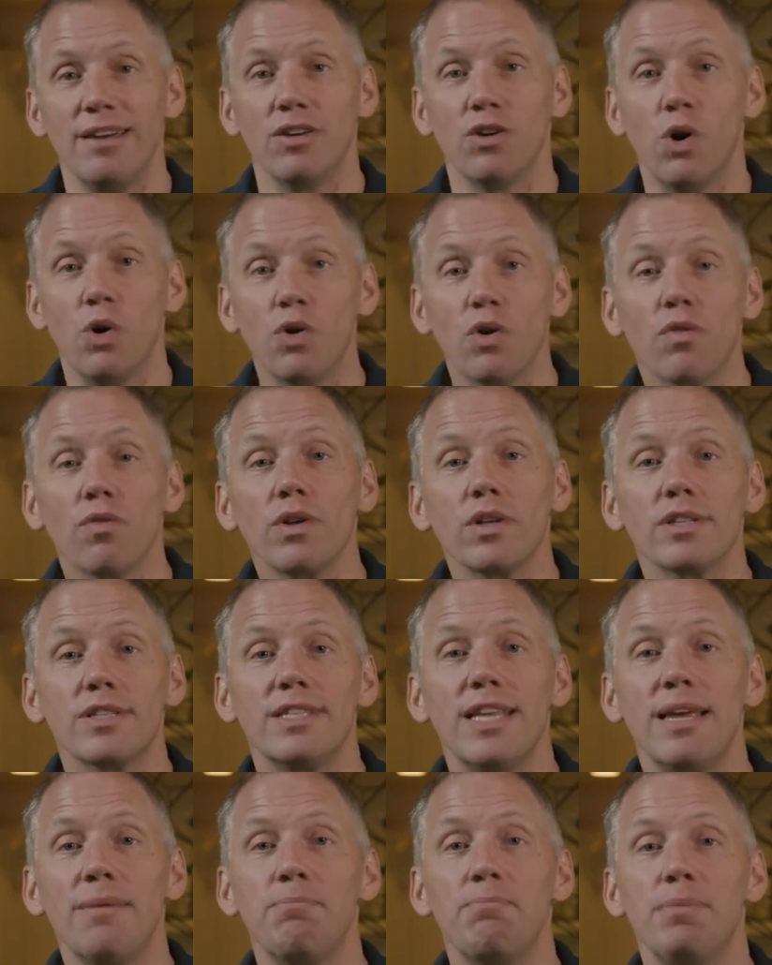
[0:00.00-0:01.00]
go to
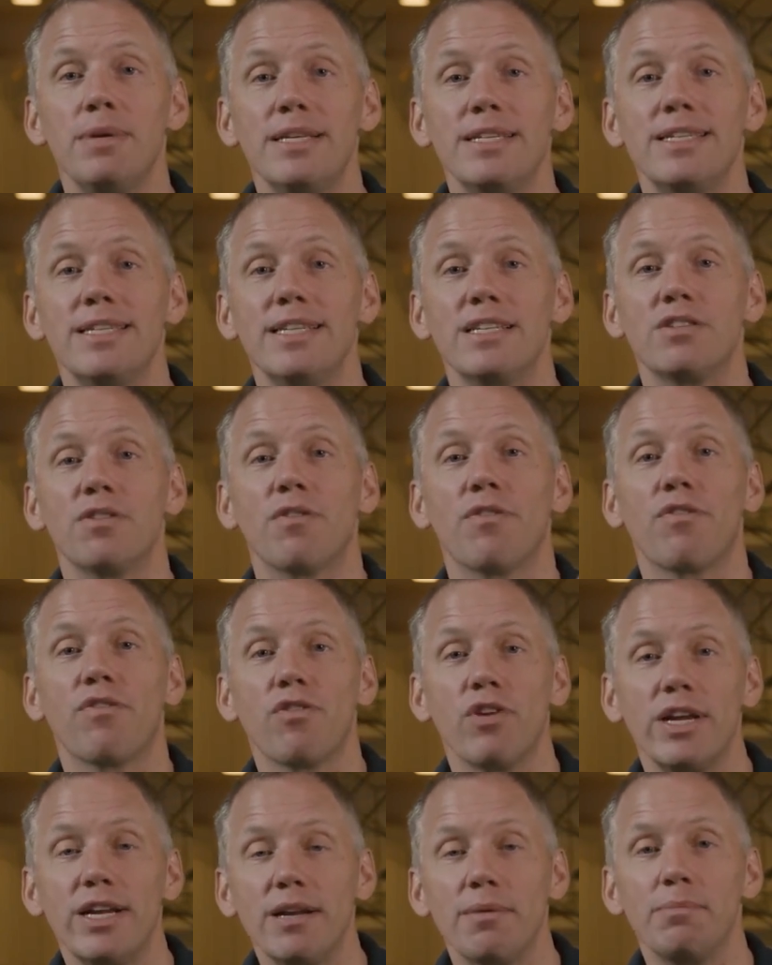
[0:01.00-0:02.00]

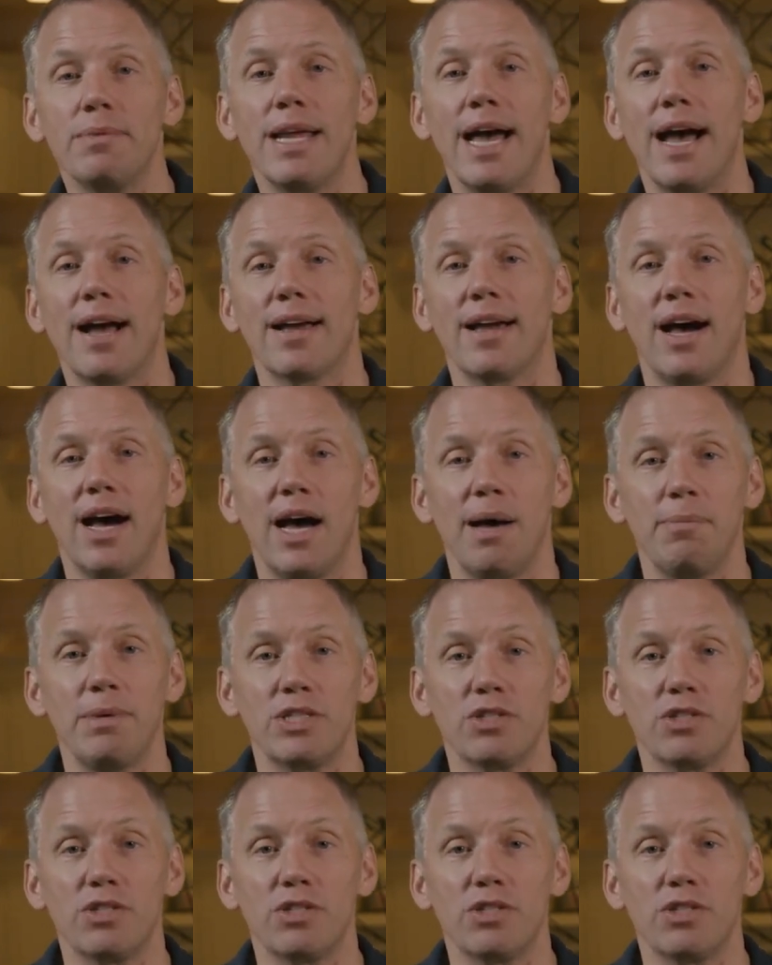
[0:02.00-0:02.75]
realestatebusinessfreedom.com.